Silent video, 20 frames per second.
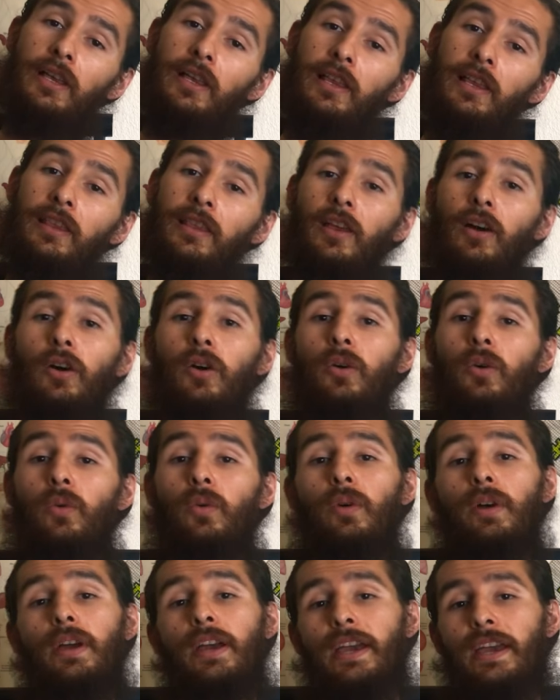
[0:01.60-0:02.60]

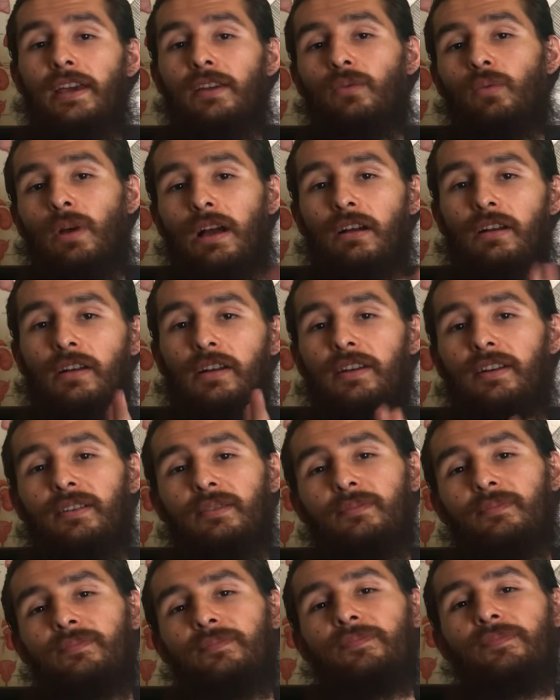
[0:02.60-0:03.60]
Hello and
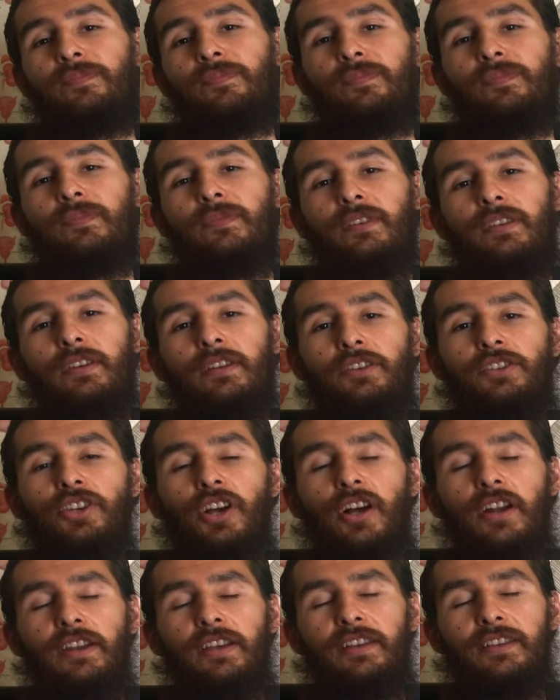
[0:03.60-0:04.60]
welcome.
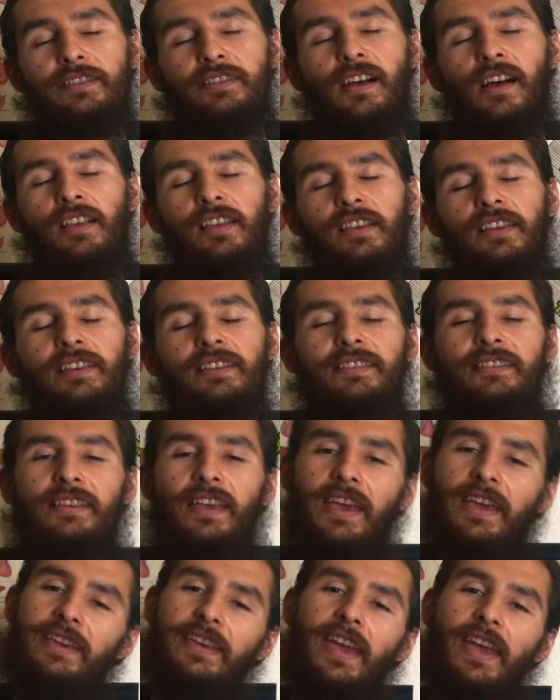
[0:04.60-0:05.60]
Johnny Gonzalez,
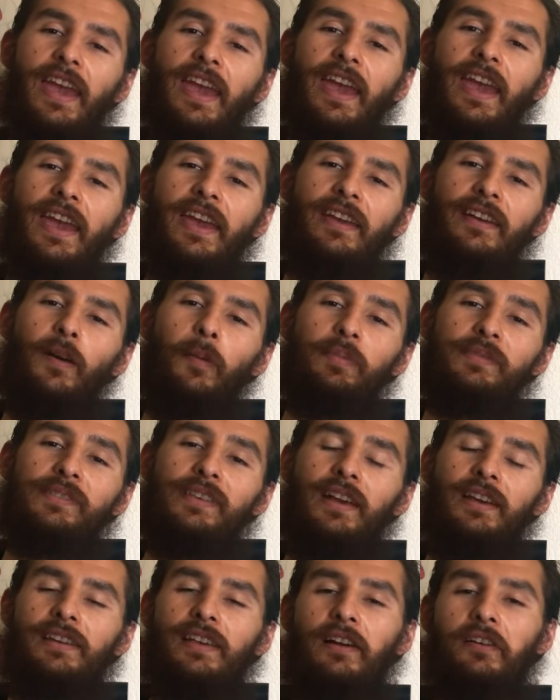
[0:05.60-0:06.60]
aka
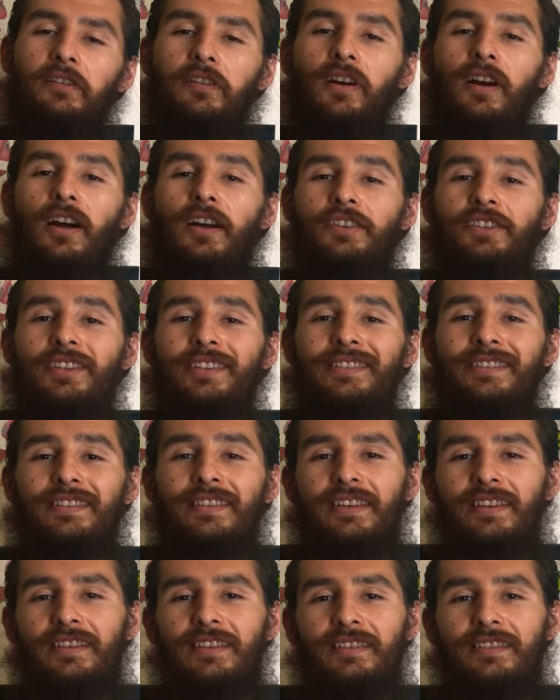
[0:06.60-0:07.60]
Upside Down
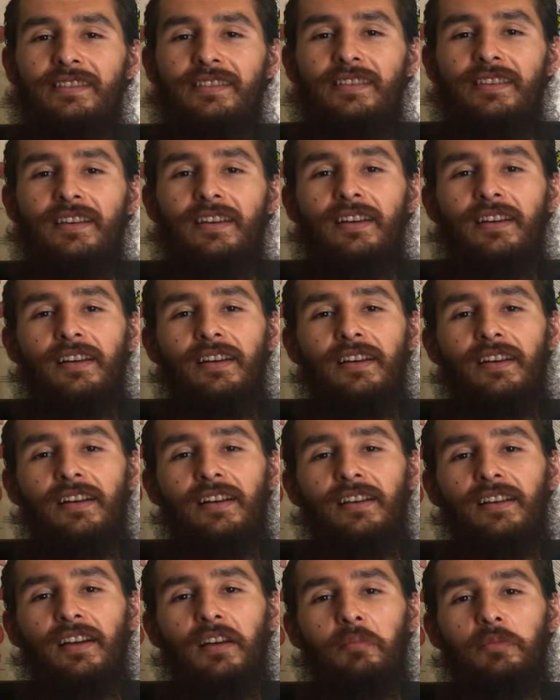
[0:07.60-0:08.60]
Consciousness,
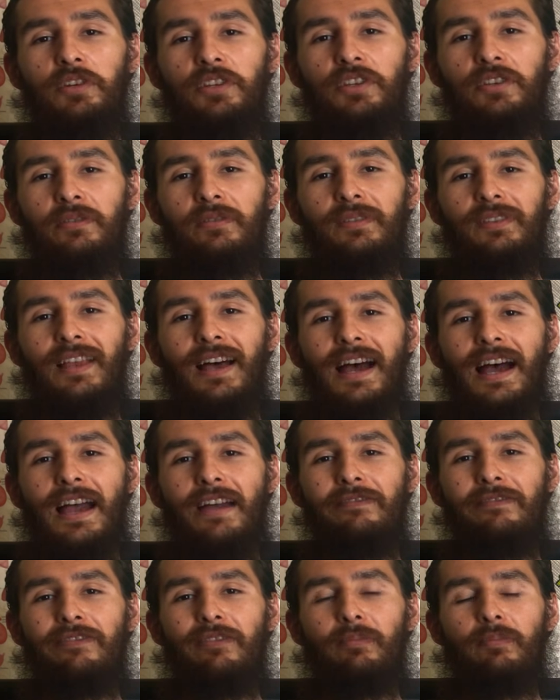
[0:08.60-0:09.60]
coming to you
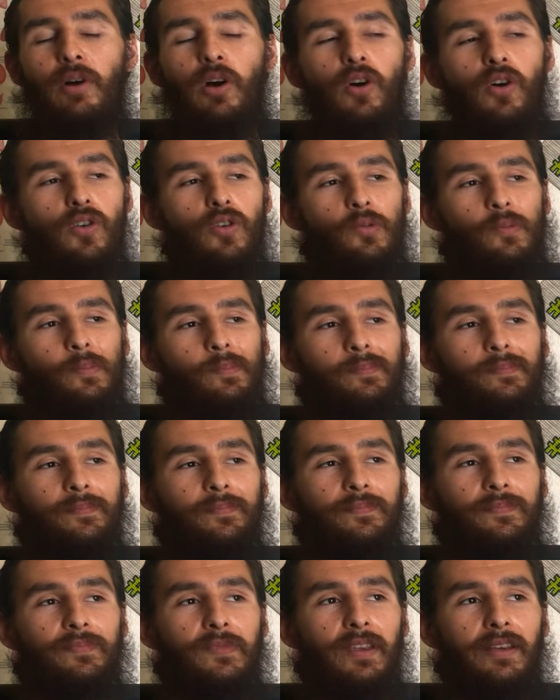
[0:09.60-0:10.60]
live from home
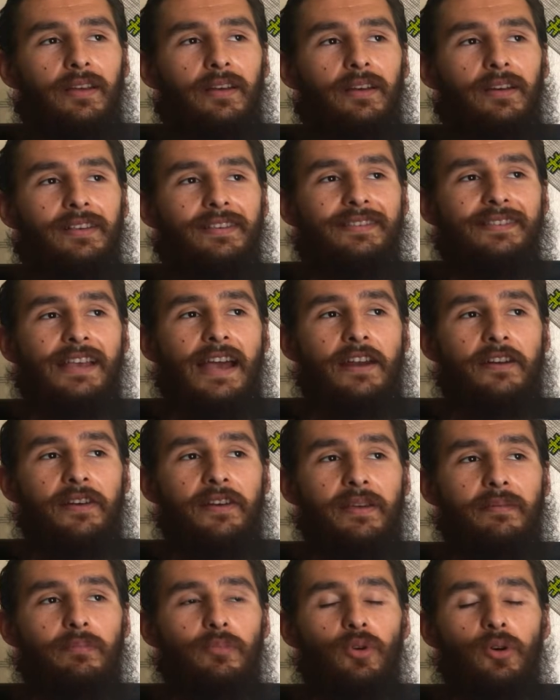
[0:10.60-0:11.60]

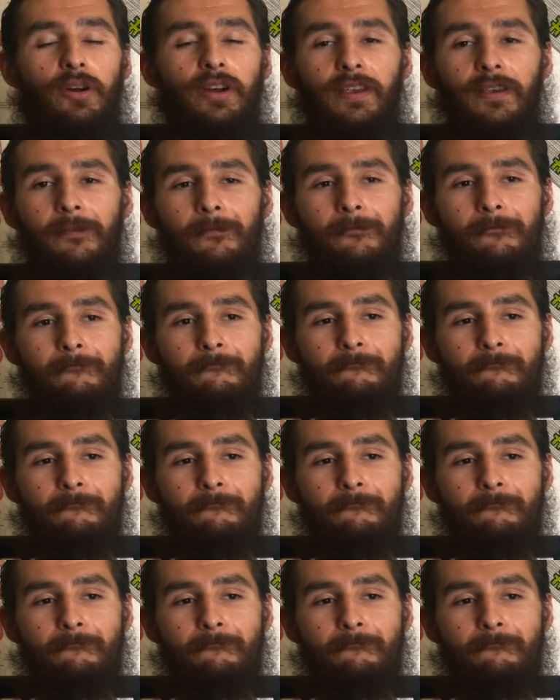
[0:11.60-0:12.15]
Saturday morning.